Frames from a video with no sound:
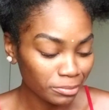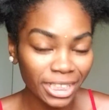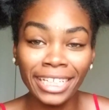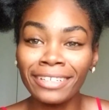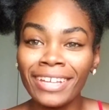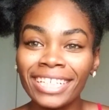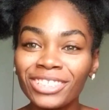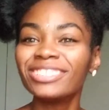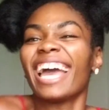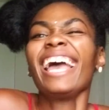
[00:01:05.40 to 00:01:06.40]
And if they
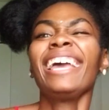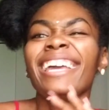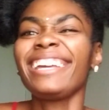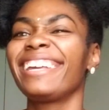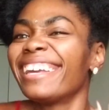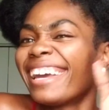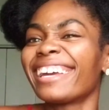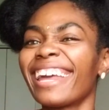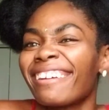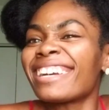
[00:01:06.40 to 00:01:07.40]
do, they
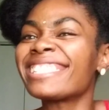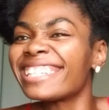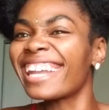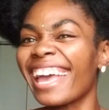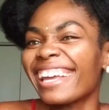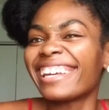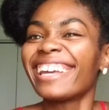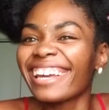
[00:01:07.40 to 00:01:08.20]
resonate,